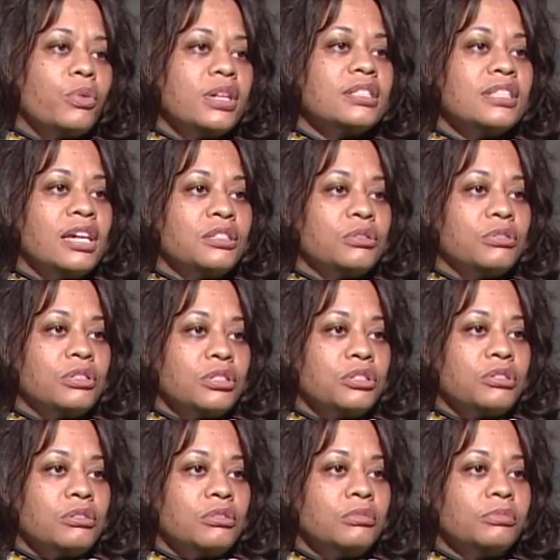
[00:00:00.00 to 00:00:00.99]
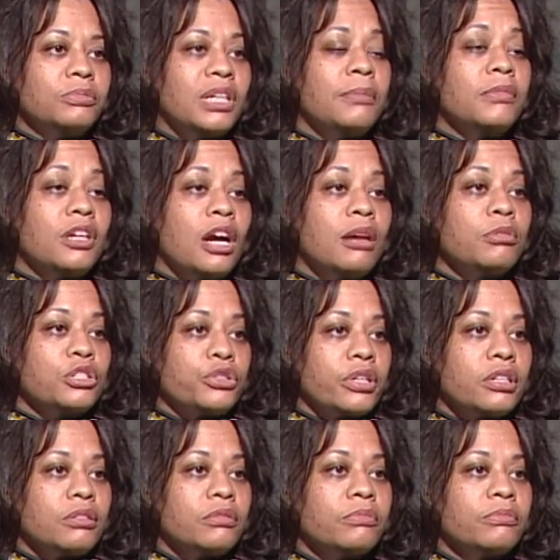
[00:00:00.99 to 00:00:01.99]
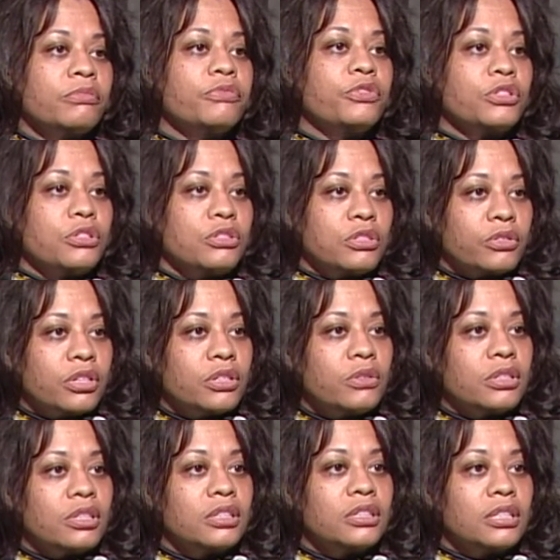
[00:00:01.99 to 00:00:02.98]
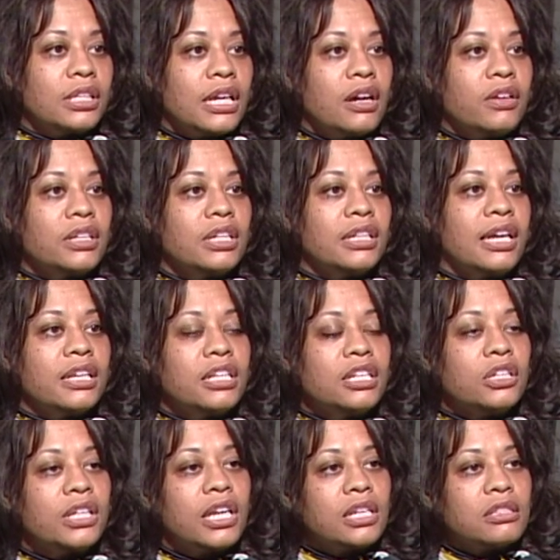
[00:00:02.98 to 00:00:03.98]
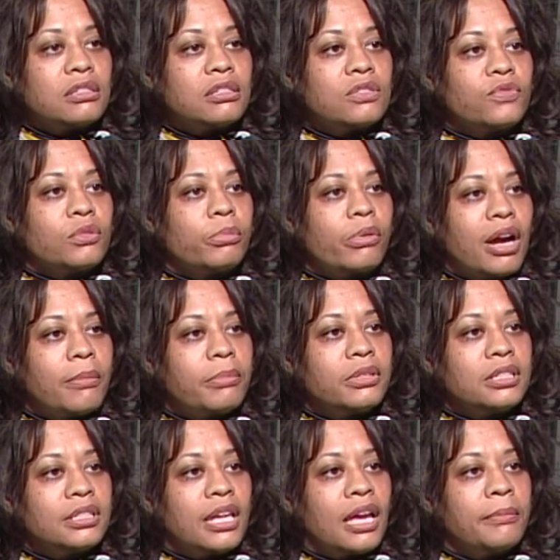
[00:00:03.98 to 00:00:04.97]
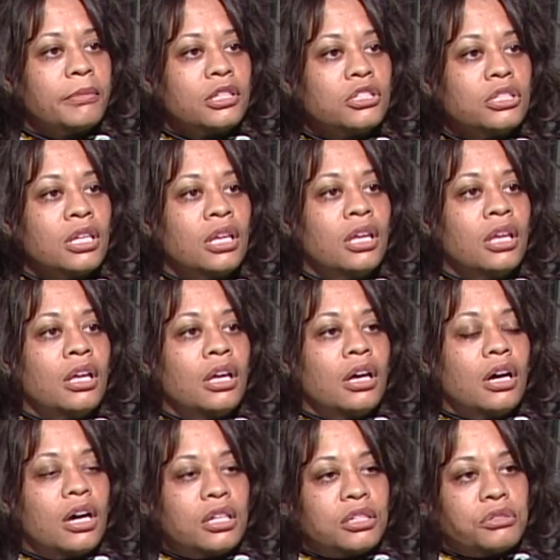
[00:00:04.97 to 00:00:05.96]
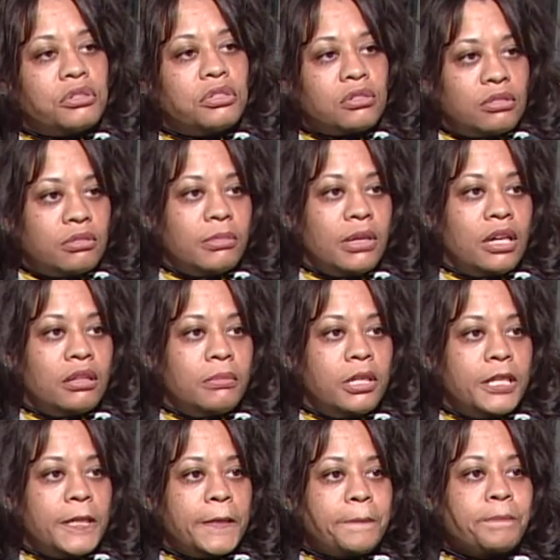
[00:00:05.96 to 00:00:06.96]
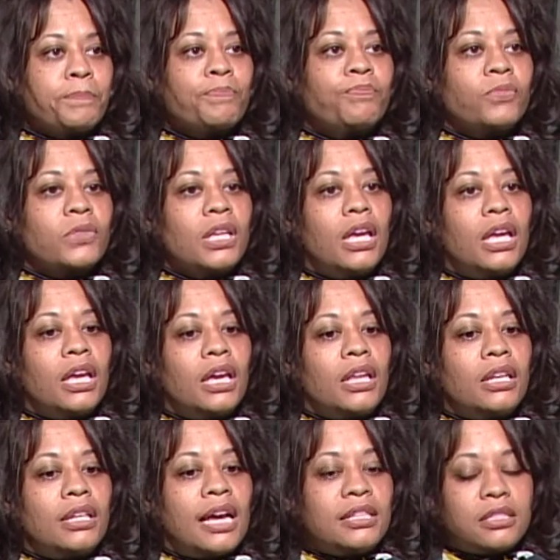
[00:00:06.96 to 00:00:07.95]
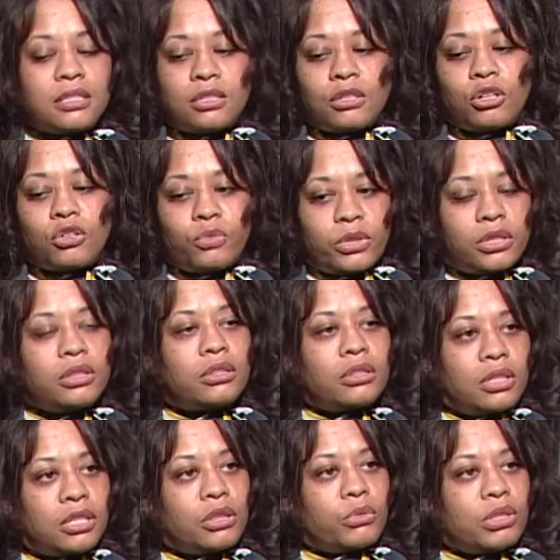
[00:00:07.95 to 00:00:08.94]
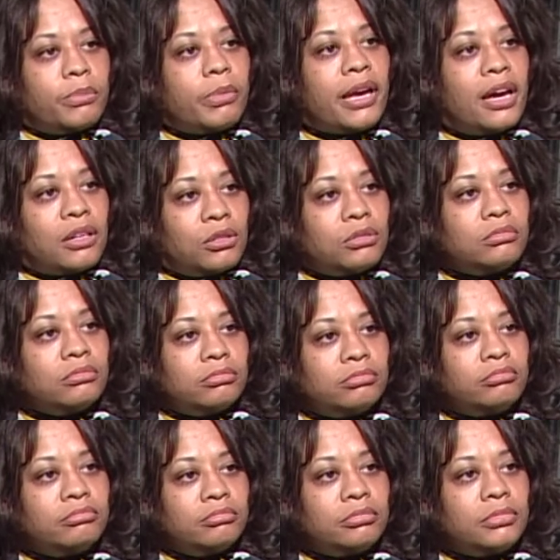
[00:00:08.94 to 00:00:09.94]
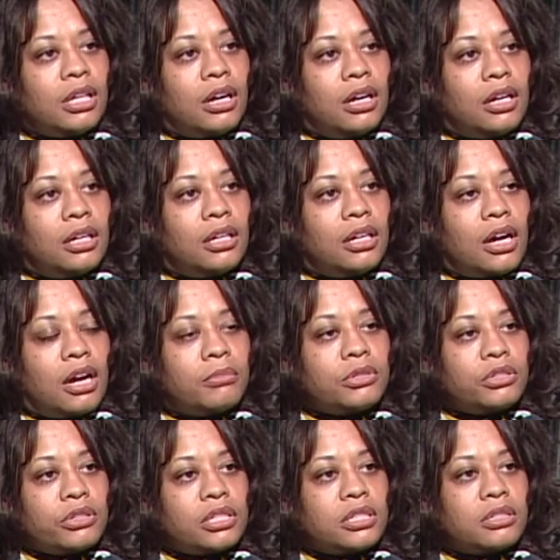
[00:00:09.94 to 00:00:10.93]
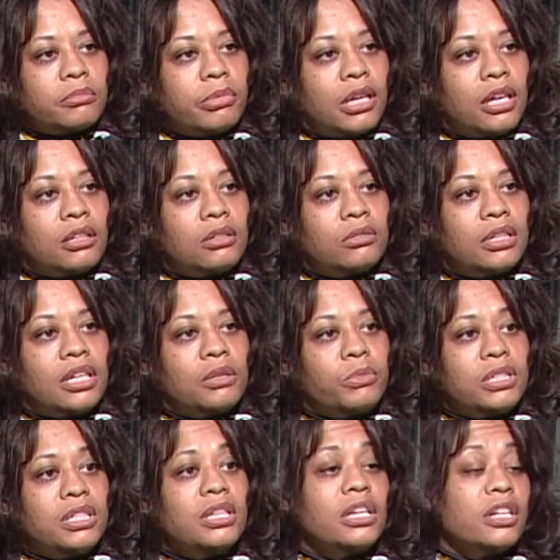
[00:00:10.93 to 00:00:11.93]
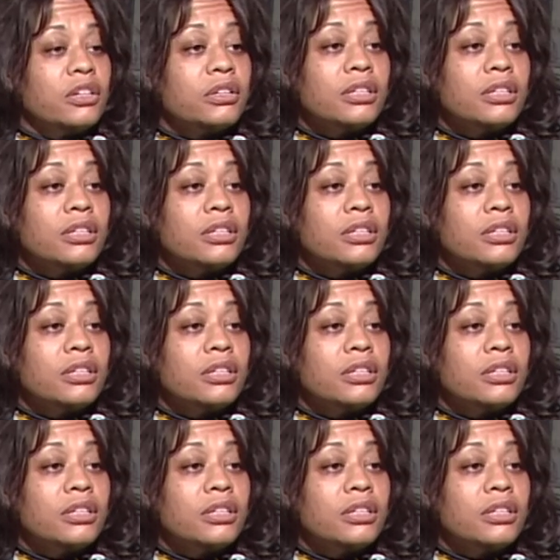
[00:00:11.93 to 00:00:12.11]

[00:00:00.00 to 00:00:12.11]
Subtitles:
quasi-judicial. I'm an arbitrator for the Circuit Court of Cook County, and I hear cases for property damage under a certain amount of money. And I serve with a three-panel arbitration panel, and we